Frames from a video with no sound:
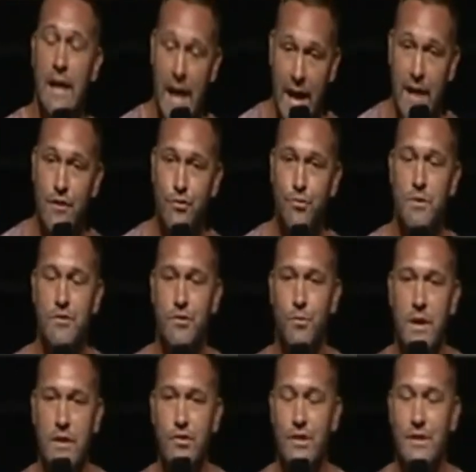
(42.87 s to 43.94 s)
and his
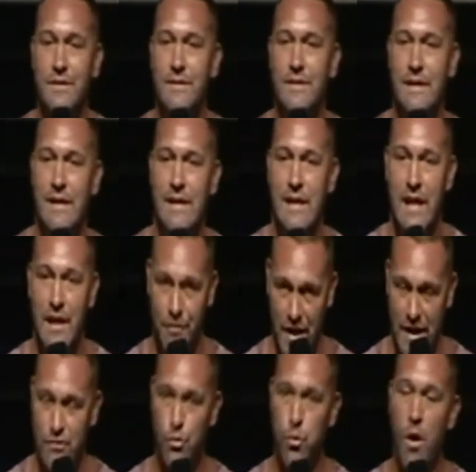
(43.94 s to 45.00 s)
resurrection.
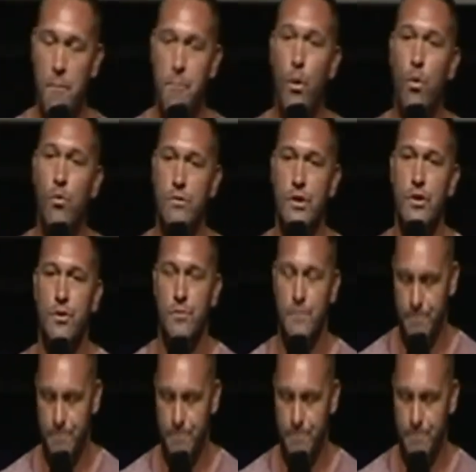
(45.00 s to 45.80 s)
That's what Paul knew.